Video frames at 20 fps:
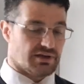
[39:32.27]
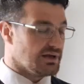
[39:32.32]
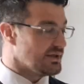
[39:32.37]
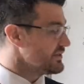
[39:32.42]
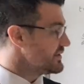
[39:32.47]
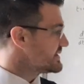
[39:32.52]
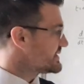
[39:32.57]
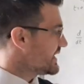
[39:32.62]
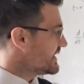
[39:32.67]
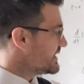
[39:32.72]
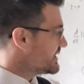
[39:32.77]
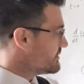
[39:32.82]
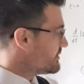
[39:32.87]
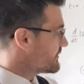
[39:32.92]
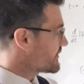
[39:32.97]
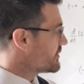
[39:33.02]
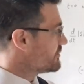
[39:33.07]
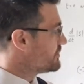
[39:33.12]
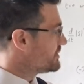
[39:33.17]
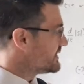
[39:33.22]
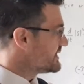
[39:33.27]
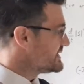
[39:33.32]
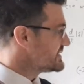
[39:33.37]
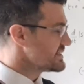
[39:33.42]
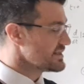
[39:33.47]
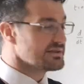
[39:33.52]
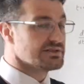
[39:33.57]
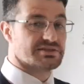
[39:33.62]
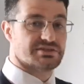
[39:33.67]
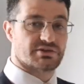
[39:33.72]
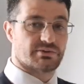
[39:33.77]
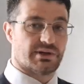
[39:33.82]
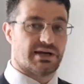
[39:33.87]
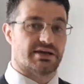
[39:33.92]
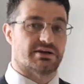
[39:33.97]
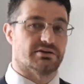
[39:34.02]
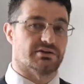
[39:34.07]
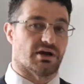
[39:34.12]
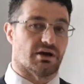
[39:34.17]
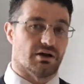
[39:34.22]
This idea of completing the square
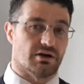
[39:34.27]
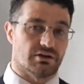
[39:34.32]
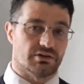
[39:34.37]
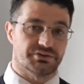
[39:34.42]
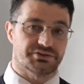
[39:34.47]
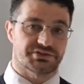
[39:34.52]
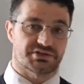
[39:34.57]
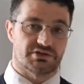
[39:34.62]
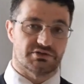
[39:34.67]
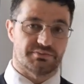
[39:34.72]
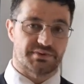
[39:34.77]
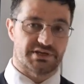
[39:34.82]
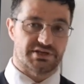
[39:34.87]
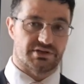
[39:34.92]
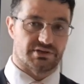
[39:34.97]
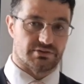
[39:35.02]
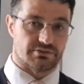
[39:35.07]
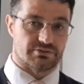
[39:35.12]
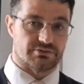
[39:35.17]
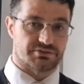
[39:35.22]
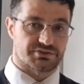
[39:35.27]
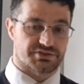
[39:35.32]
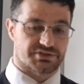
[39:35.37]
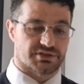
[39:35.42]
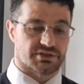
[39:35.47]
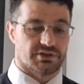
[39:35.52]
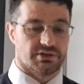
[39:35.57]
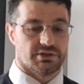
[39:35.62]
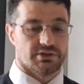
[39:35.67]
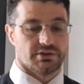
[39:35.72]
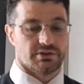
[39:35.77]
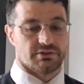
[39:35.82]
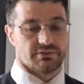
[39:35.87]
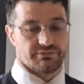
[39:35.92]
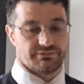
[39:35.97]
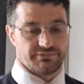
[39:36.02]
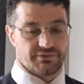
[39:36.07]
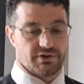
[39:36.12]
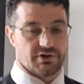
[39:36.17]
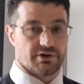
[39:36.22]
could also be used
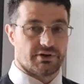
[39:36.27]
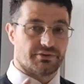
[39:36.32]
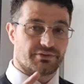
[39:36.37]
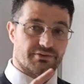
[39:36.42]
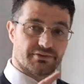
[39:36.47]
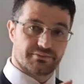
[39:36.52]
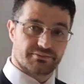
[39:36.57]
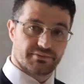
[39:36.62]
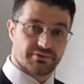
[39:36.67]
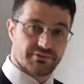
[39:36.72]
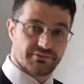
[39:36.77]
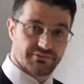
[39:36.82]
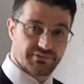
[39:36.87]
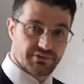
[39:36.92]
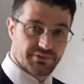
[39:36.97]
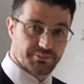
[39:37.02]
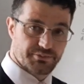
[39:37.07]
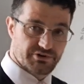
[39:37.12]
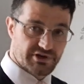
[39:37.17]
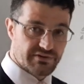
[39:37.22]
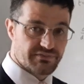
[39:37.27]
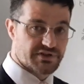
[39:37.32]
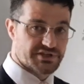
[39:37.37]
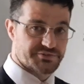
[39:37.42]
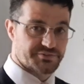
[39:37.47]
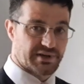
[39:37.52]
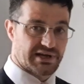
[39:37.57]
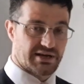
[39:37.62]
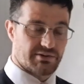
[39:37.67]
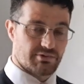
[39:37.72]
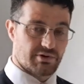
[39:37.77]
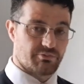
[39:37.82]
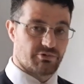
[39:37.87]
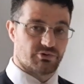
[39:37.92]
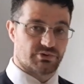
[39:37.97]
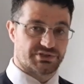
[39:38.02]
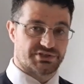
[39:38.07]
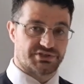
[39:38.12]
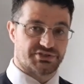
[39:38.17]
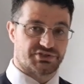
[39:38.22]
for the previous part when we
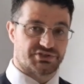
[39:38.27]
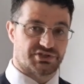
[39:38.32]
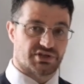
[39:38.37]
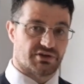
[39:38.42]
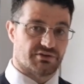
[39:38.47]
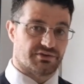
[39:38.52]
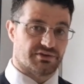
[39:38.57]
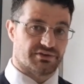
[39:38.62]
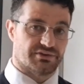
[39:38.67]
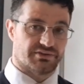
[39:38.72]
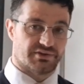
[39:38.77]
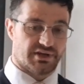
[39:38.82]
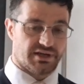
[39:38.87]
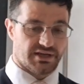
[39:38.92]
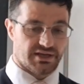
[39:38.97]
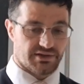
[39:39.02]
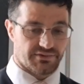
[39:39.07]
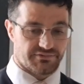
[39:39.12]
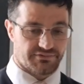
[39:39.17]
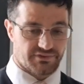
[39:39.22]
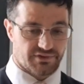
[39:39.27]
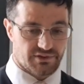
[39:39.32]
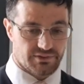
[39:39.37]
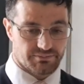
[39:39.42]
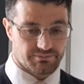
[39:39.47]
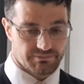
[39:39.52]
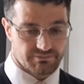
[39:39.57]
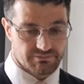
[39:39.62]
wanted to show that for